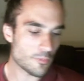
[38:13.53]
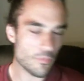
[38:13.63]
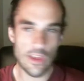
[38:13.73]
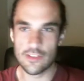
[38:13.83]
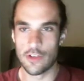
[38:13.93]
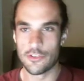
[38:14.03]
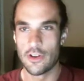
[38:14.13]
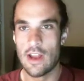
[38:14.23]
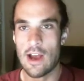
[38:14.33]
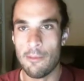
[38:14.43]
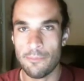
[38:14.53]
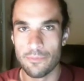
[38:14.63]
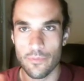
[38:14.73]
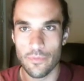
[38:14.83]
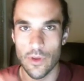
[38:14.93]
So I was on
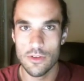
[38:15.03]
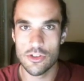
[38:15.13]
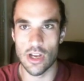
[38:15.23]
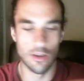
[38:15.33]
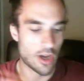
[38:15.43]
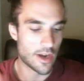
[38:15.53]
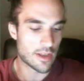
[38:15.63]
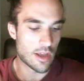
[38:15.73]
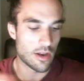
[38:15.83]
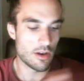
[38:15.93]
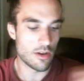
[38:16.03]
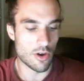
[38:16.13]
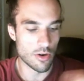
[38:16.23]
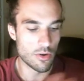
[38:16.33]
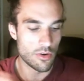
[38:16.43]
Channel 9 again
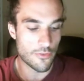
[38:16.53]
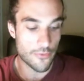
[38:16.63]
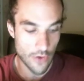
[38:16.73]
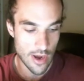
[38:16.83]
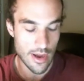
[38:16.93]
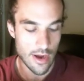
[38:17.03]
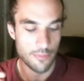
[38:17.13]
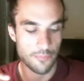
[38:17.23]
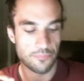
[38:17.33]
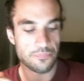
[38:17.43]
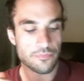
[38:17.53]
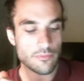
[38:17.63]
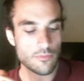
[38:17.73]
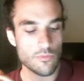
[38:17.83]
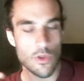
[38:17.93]
on Friday.
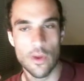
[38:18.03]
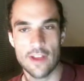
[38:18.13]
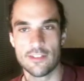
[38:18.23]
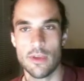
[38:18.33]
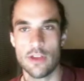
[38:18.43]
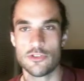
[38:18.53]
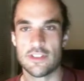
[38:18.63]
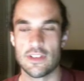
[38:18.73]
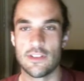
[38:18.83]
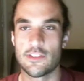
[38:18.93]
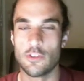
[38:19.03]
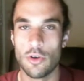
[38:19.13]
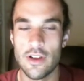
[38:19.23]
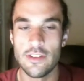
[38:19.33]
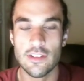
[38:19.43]
We had some interesting
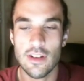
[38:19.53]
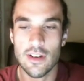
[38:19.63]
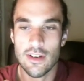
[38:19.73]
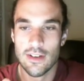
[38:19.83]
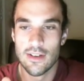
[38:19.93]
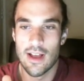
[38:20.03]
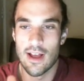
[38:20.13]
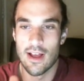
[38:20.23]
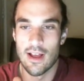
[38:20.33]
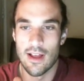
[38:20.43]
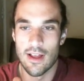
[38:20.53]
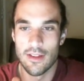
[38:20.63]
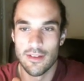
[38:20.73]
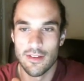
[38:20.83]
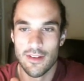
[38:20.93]
stories. So
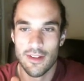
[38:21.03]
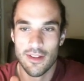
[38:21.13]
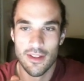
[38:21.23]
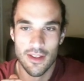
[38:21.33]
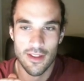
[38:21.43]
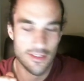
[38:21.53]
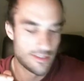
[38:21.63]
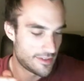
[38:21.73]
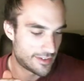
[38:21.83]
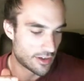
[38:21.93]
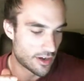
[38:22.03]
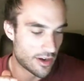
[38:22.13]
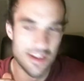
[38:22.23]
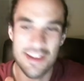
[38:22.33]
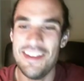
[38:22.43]

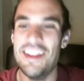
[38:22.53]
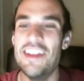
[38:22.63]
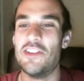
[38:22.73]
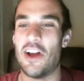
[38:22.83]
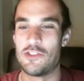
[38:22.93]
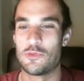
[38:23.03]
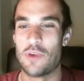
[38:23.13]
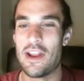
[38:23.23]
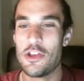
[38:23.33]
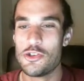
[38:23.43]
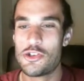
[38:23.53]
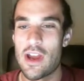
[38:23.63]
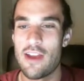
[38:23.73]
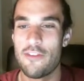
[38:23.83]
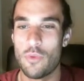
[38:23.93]
I've just read
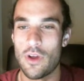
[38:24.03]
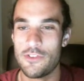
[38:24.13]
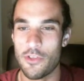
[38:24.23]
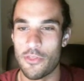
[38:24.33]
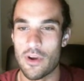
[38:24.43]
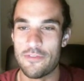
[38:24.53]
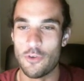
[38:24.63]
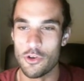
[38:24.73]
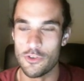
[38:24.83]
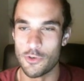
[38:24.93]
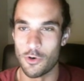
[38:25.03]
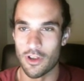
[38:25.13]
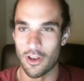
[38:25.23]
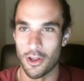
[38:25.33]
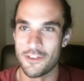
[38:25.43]
JF1234, "You talk
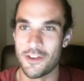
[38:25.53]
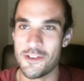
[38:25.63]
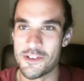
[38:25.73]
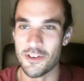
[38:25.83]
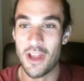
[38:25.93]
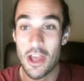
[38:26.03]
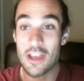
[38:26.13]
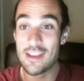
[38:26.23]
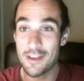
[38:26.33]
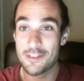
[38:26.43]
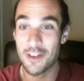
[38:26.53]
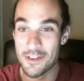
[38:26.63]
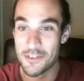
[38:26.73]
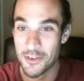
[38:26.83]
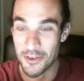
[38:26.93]
a lot, don't you?" Yes, I
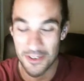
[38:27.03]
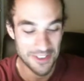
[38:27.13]
do.